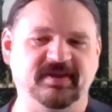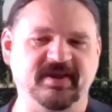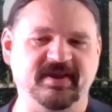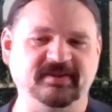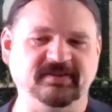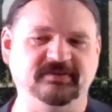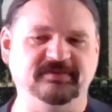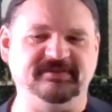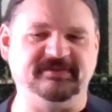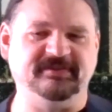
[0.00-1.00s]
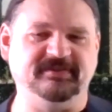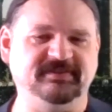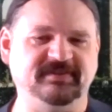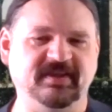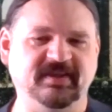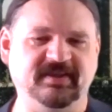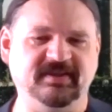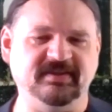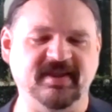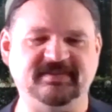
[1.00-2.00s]
uses
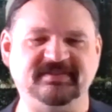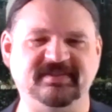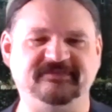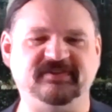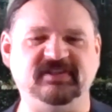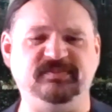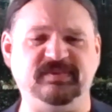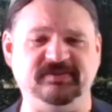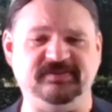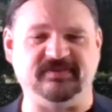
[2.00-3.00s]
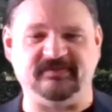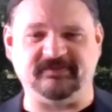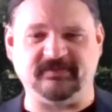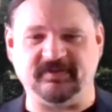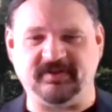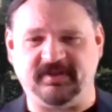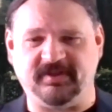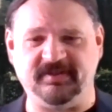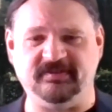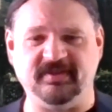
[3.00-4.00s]
an SFTP server
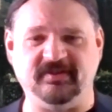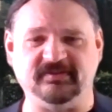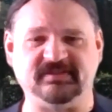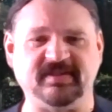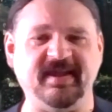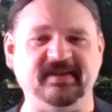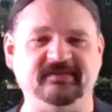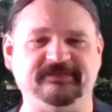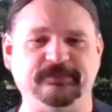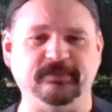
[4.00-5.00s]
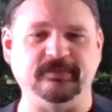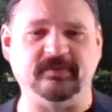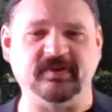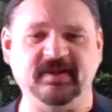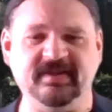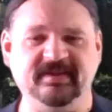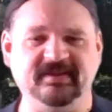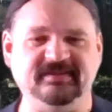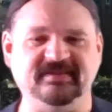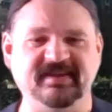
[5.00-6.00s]
on their site for
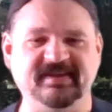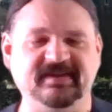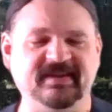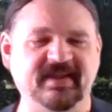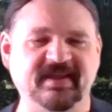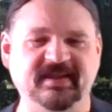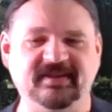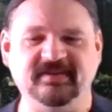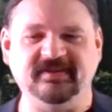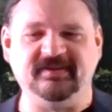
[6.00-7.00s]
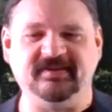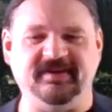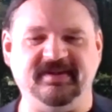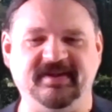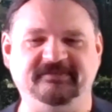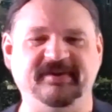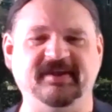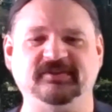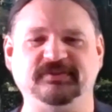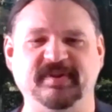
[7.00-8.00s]
day-to-day
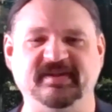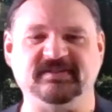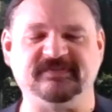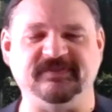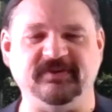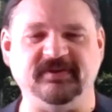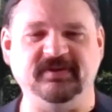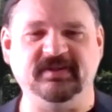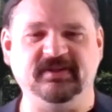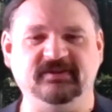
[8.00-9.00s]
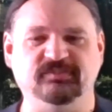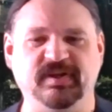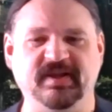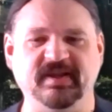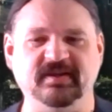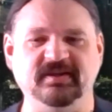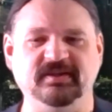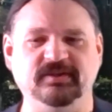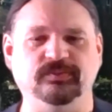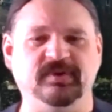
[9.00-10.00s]
file transfer, but
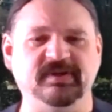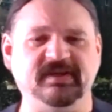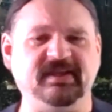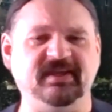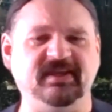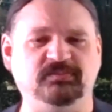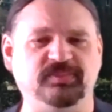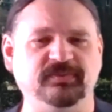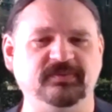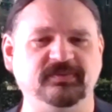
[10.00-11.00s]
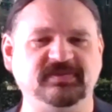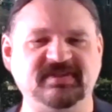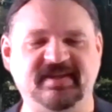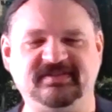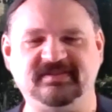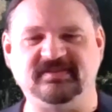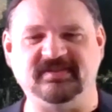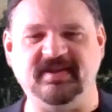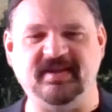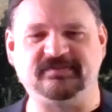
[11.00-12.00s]
you want to keep test
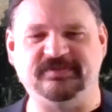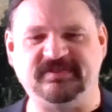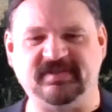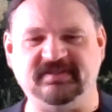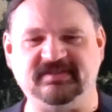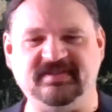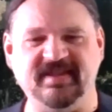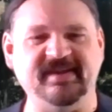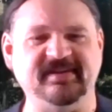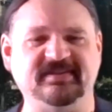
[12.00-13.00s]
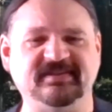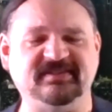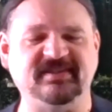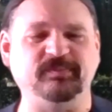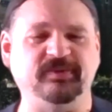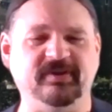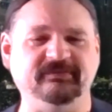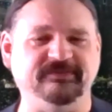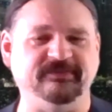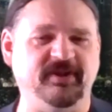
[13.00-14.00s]
and exercise data separate
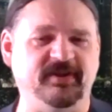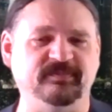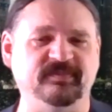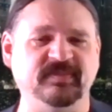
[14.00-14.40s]
from